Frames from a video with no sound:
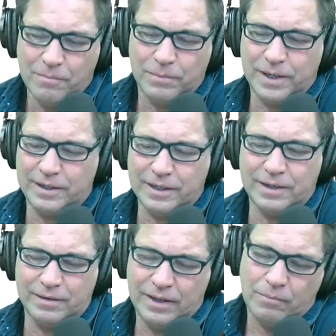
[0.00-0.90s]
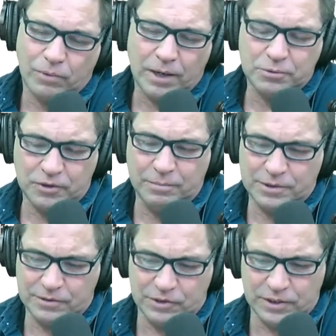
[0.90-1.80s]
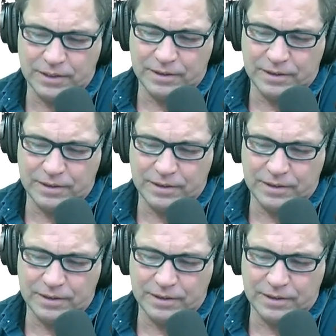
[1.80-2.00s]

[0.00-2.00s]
But uh, PropStream is legit.